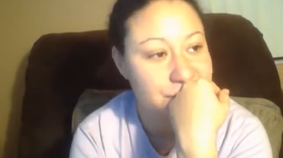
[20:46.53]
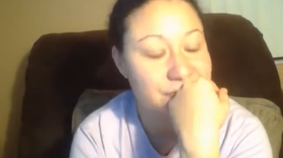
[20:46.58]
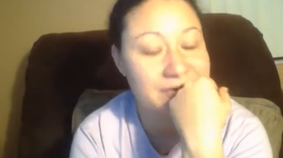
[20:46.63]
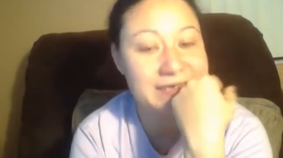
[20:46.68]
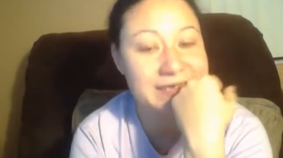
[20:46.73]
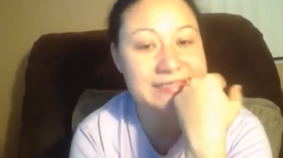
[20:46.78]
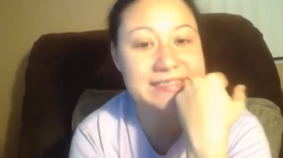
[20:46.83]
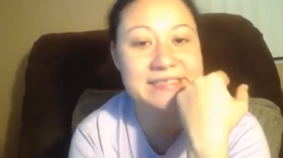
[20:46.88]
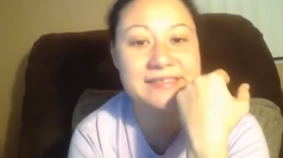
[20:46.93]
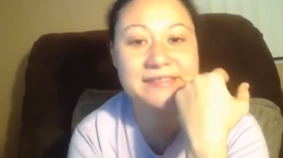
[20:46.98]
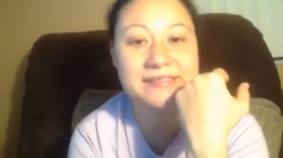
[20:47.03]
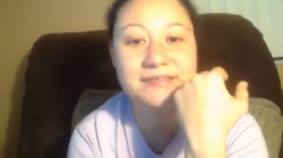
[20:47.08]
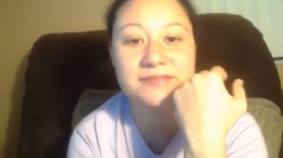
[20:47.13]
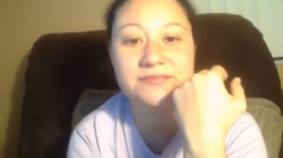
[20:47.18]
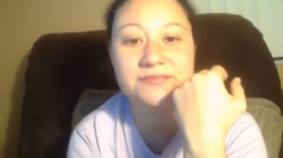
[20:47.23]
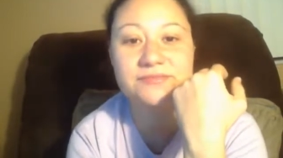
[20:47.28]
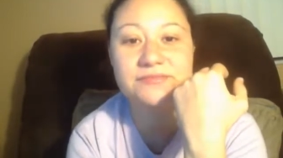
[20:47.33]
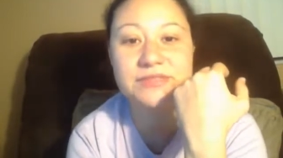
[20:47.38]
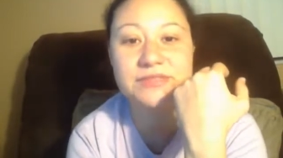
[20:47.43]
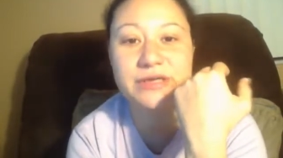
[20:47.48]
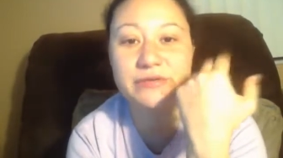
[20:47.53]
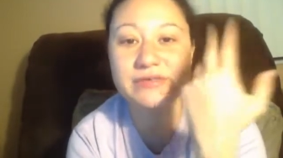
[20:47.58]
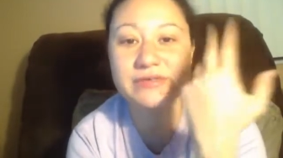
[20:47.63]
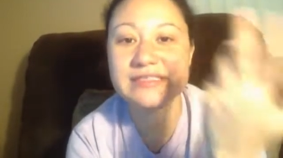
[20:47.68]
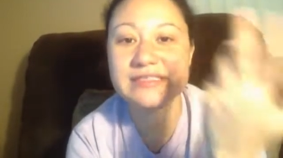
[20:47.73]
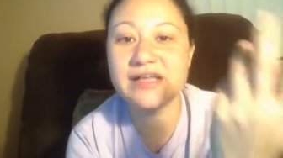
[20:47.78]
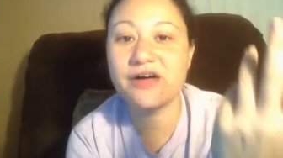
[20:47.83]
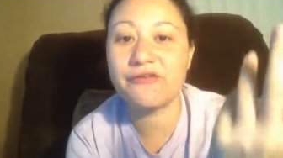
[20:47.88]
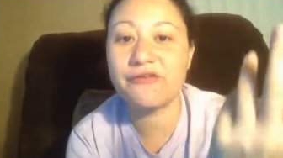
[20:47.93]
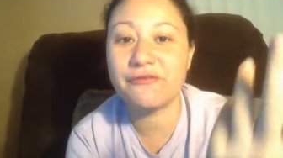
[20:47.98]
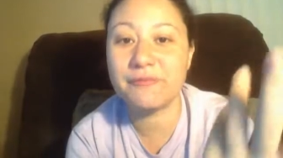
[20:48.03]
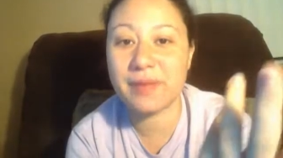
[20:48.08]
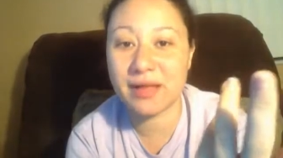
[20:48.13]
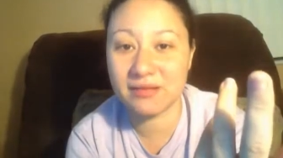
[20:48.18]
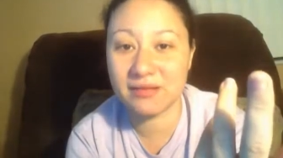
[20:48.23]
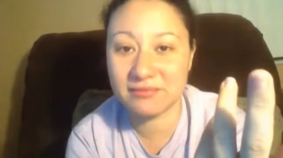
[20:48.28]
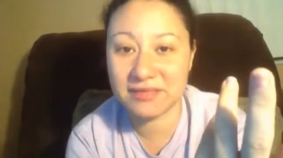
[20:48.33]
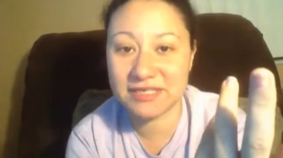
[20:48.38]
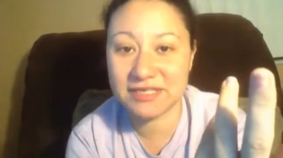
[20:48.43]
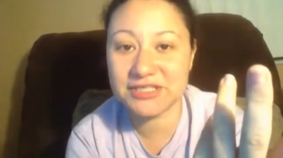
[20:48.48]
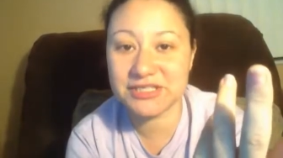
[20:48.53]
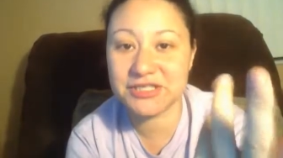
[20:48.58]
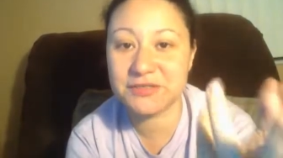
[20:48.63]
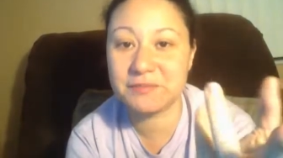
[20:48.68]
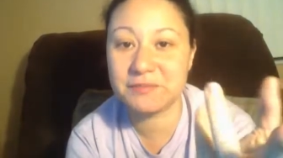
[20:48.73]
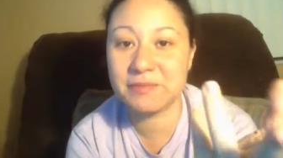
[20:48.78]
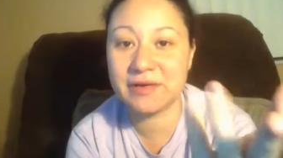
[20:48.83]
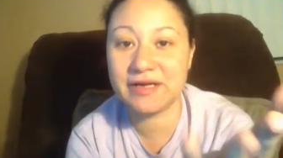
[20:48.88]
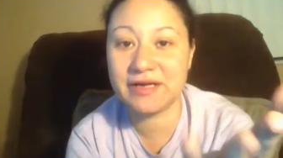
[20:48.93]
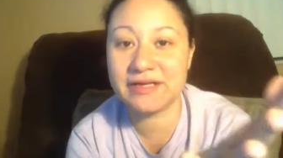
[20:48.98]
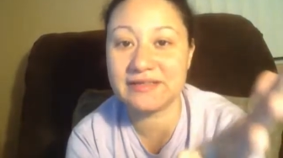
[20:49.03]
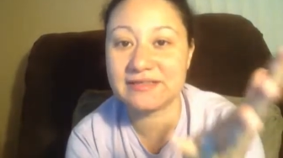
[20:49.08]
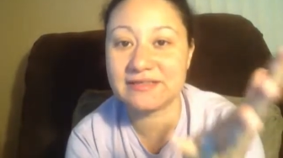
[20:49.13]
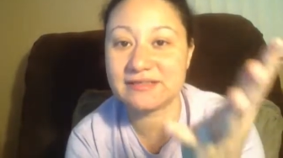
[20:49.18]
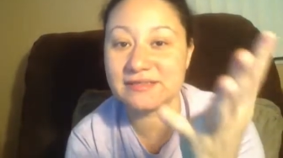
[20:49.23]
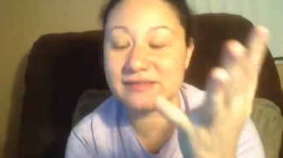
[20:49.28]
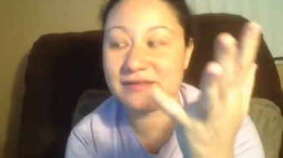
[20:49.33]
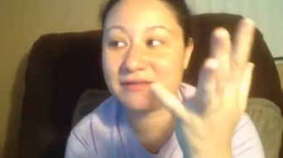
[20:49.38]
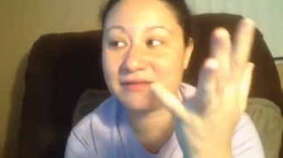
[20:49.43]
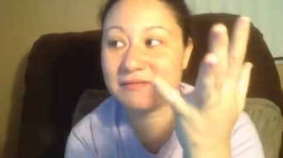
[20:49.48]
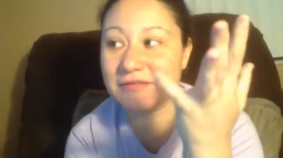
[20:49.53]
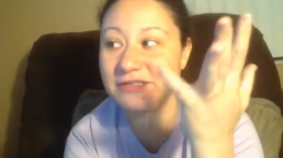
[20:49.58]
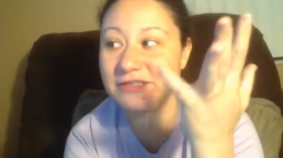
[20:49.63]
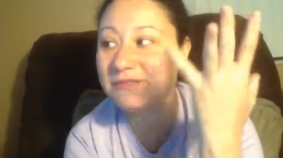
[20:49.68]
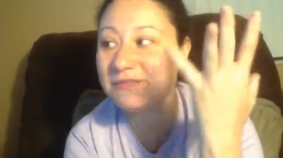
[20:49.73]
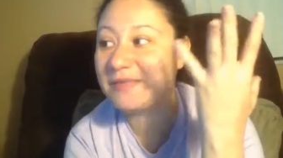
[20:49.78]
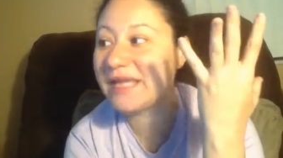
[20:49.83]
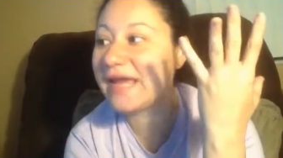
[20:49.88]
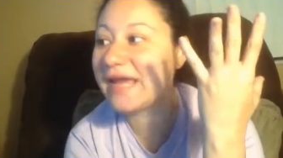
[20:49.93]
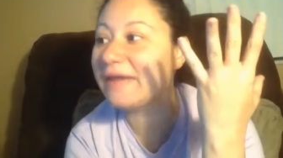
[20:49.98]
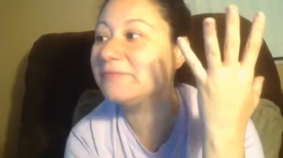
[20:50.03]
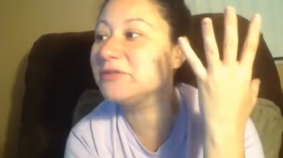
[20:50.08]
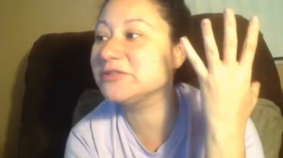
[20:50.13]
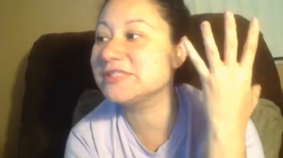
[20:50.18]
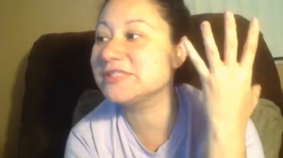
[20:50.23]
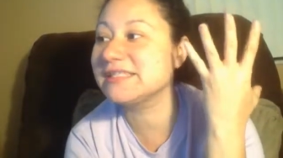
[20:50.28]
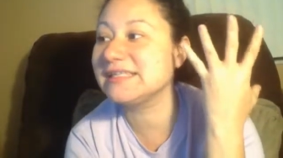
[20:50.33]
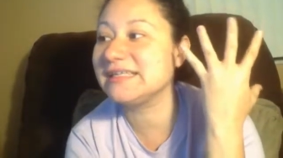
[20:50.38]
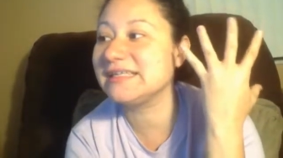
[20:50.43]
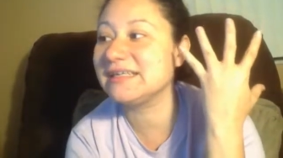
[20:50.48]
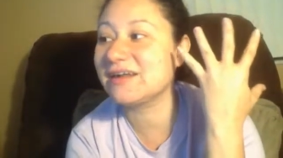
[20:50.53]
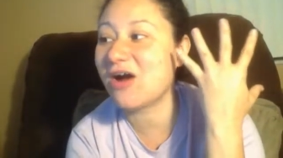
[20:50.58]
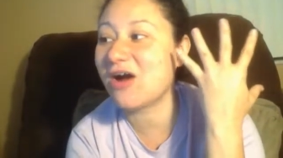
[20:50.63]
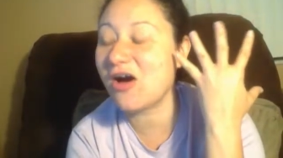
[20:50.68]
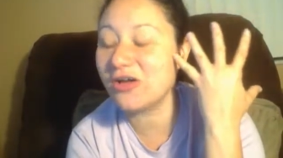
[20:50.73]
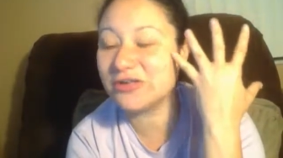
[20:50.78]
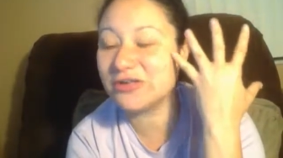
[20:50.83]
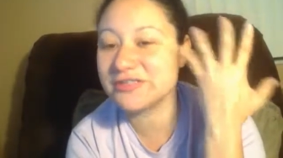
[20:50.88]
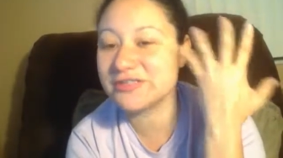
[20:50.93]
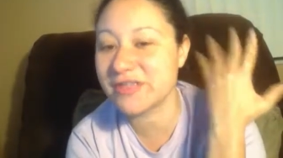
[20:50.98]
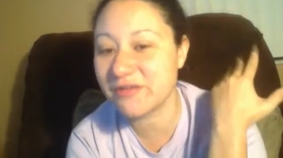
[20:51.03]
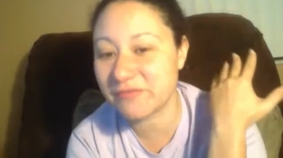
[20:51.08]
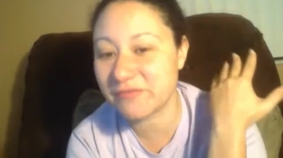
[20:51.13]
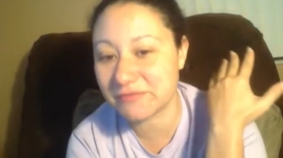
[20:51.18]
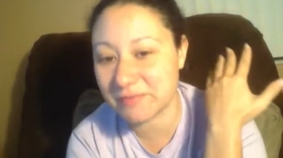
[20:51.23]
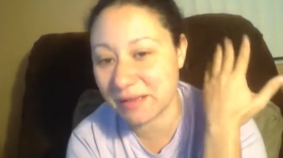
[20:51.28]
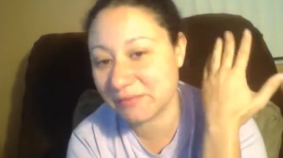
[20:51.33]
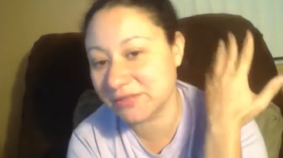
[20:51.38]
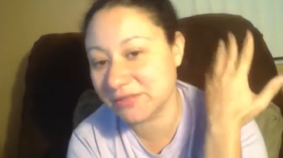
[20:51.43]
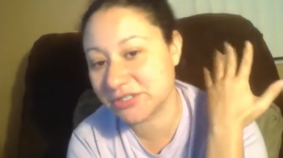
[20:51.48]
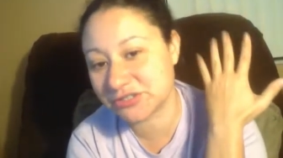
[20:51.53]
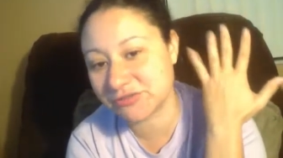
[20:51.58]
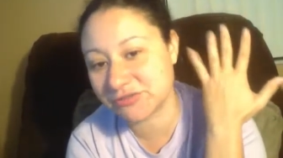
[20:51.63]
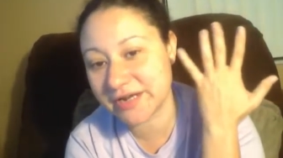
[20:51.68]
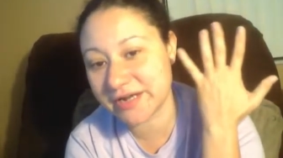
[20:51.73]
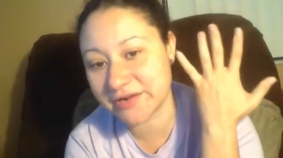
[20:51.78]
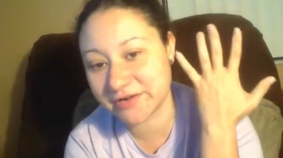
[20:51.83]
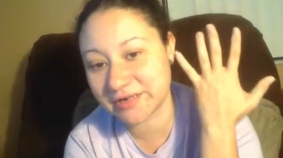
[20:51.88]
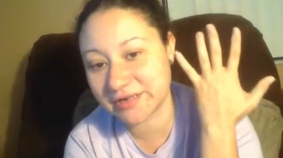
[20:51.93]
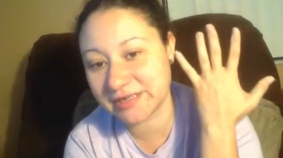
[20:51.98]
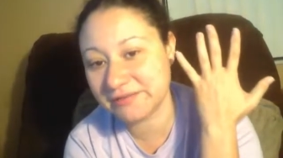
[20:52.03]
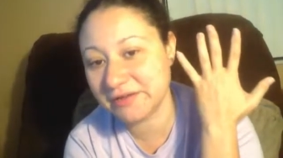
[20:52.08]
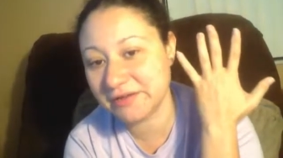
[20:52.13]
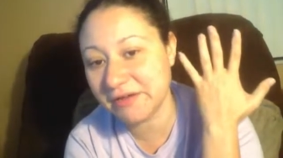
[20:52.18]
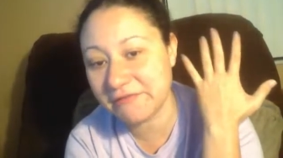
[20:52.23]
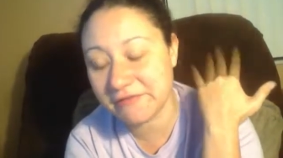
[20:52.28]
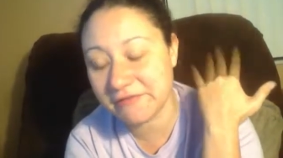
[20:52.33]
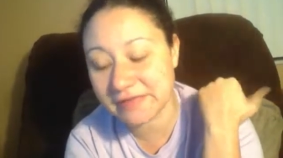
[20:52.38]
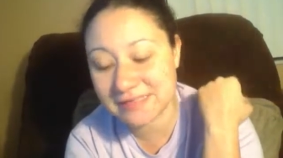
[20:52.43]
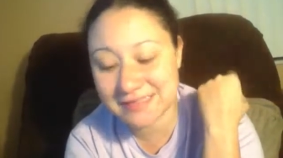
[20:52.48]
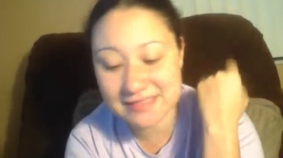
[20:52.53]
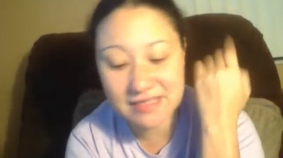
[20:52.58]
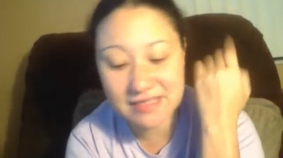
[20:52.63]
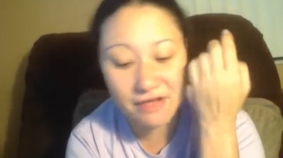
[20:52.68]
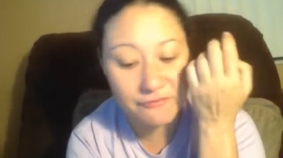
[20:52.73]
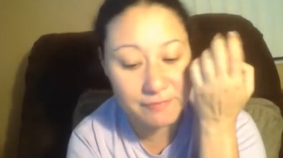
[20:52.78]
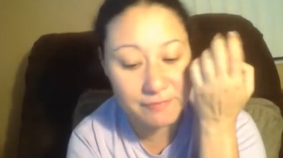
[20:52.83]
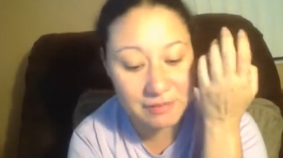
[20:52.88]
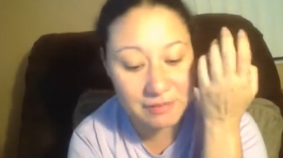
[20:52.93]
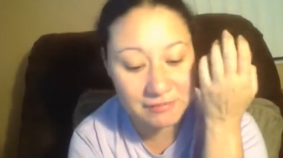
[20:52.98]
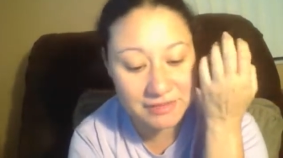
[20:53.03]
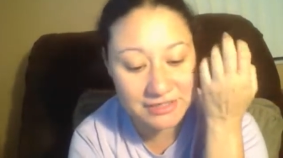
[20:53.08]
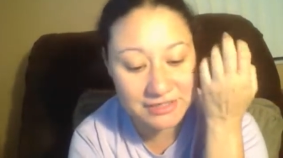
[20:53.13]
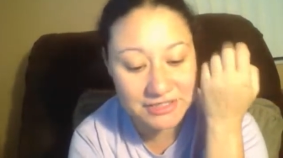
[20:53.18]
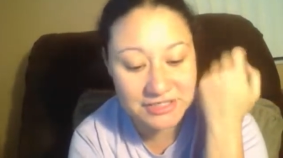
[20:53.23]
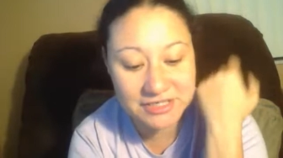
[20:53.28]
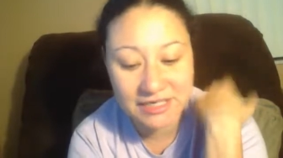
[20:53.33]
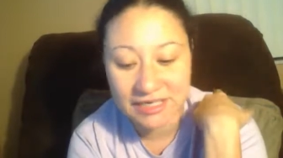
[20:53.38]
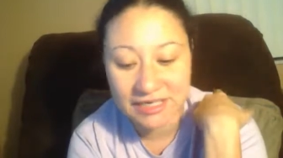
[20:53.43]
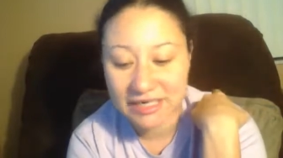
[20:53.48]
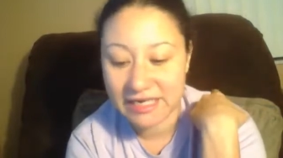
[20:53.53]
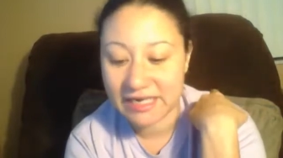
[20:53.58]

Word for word: granted, they were self published, but to be able to call yourself a published writer, even if it's self published,